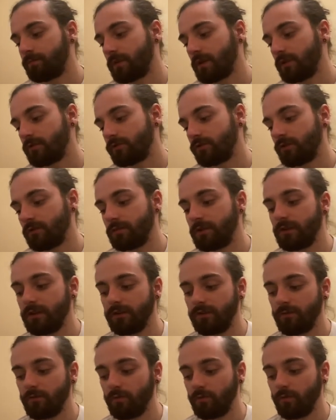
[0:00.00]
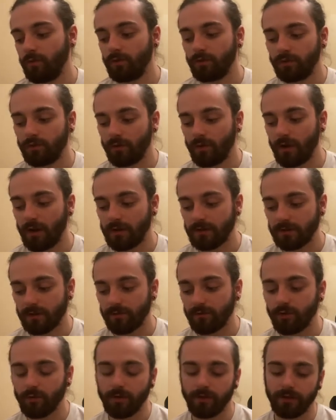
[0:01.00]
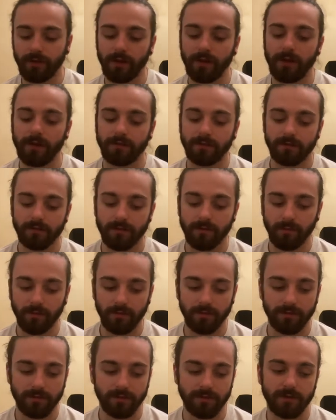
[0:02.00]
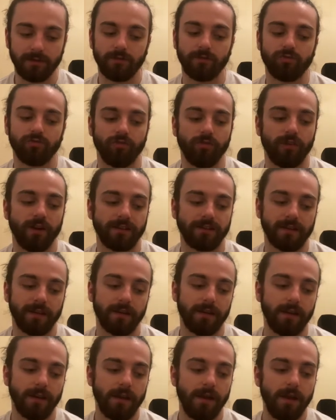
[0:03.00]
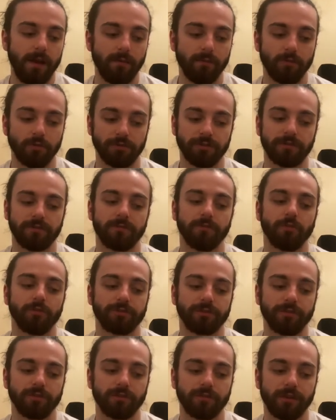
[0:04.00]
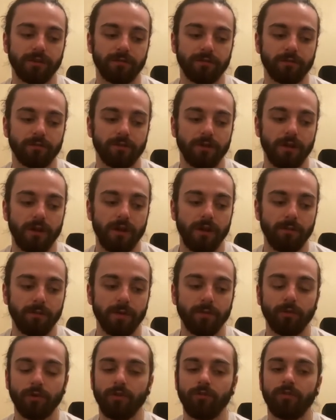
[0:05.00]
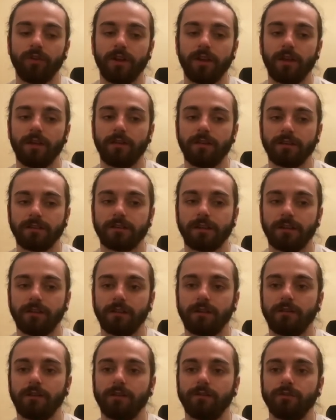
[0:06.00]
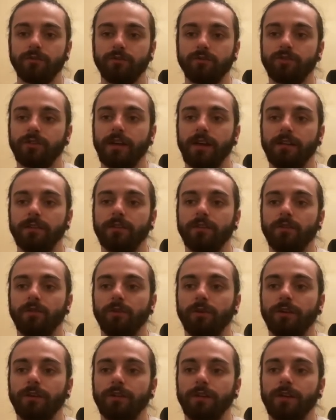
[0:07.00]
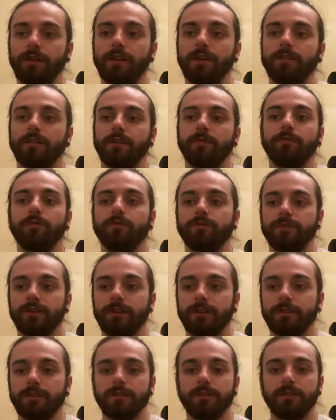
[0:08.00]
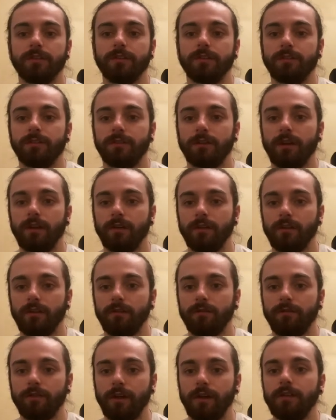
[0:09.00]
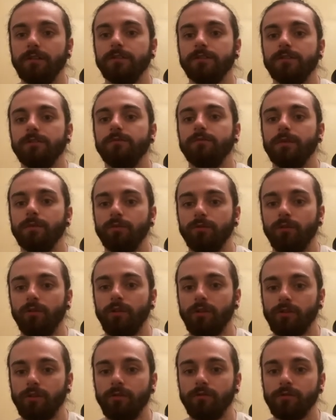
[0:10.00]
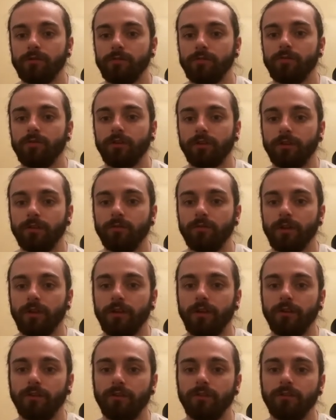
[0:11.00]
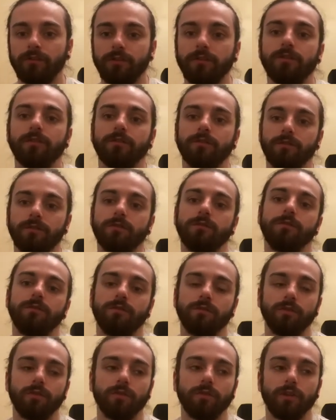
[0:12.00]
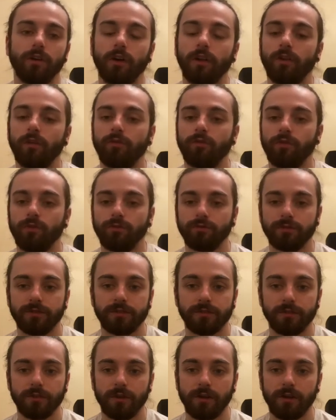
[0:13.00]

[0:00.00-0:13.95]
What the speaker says: So the way that you would do it is, if you were directing something, so say you'd write it, most of the level, people that write at this kind of level tend to go on and direct their projects and get their friends and people that they're comfortable working with in to do the other roles.